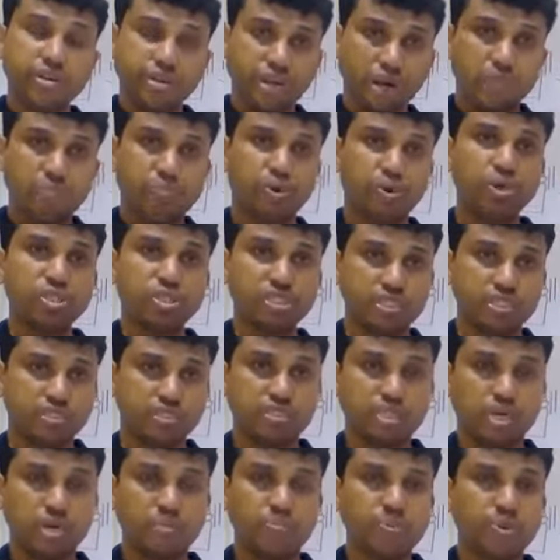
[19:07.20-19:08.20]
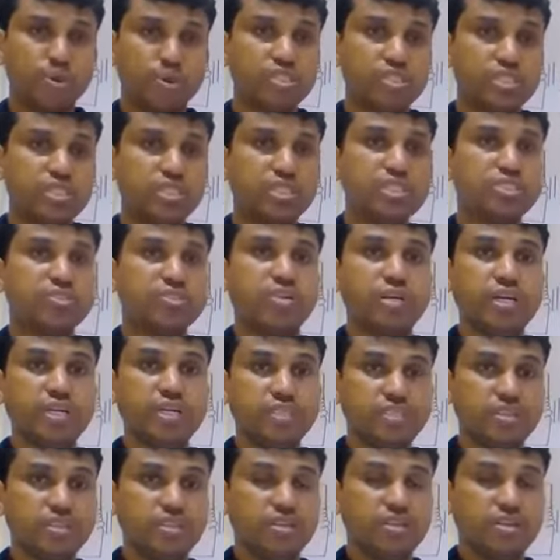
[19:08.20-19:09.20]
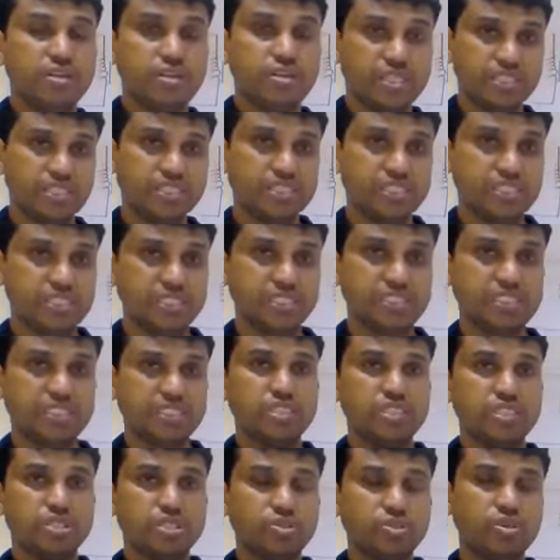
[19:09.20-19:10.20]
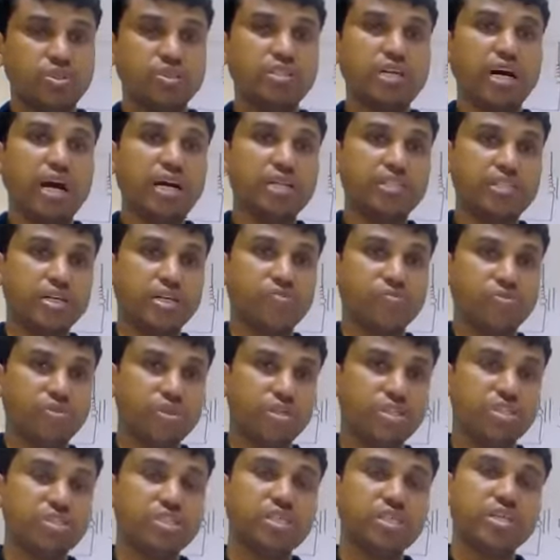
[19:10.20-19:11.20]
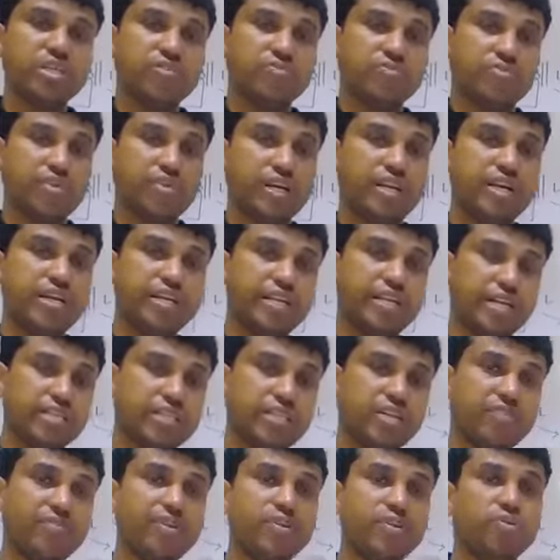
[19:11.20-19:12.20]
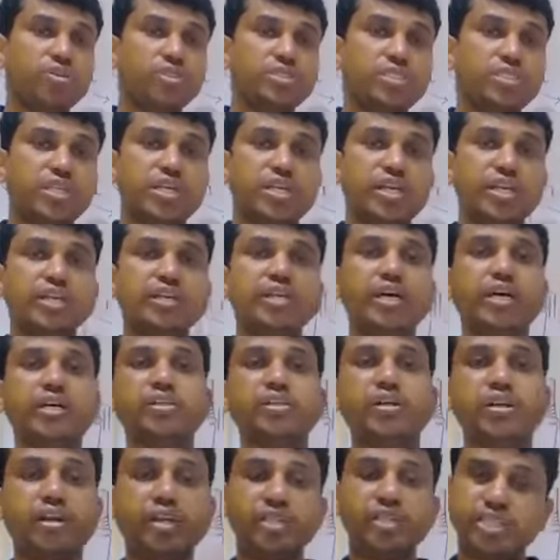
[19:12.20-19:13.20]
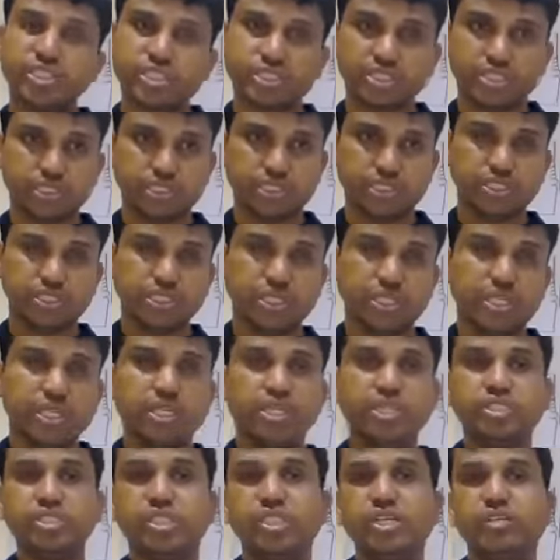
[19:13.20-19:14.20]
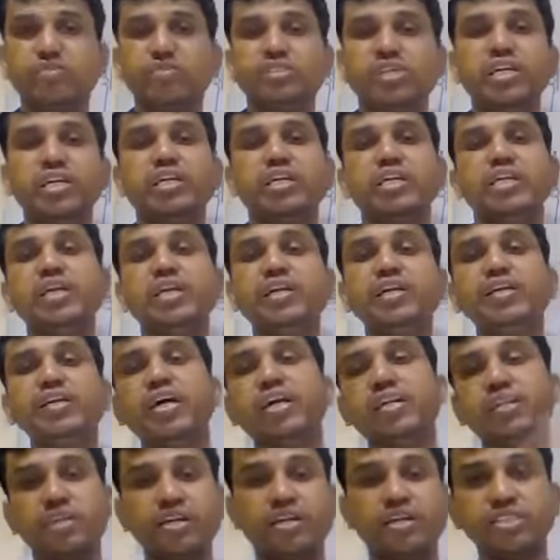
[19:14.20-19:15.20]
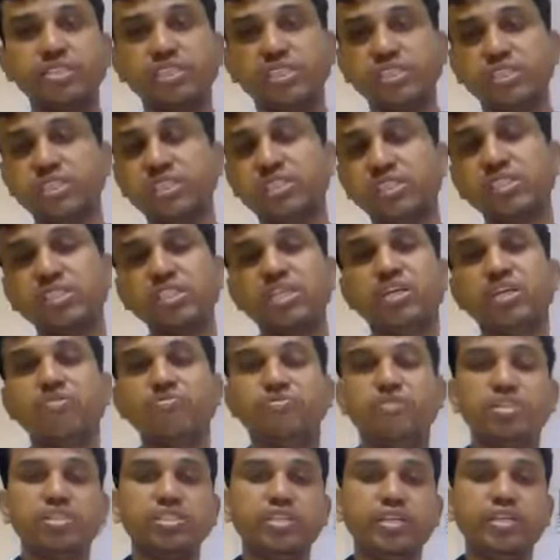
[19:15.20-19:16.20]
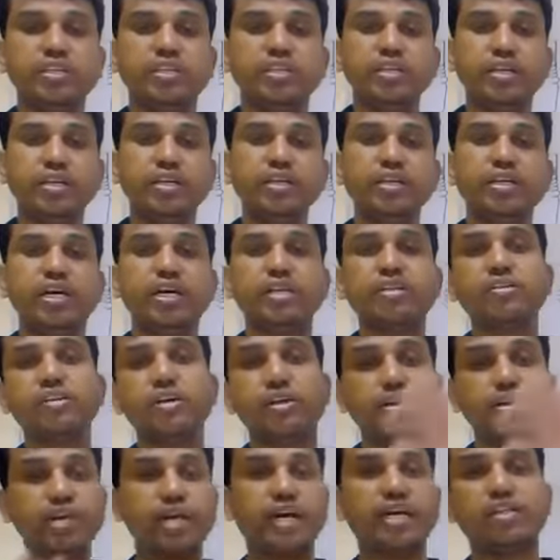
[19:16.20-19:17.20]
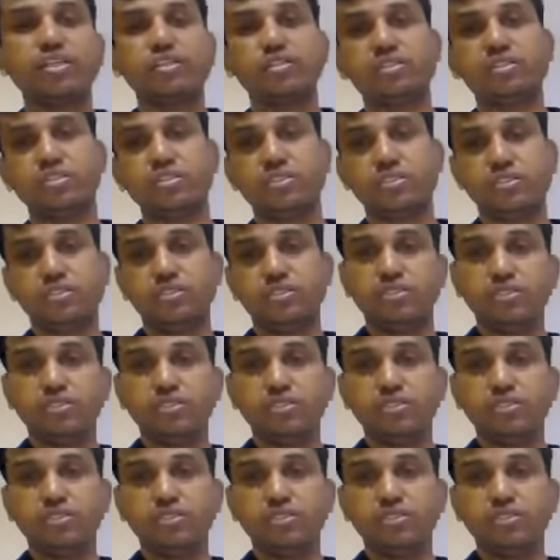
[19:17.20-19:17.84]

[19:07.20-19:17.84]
Opposing is known as resistance. So in the other words, for inductor we don't say inductor resistance. Instead of saying inductor resistance, we are saying inductor reactance.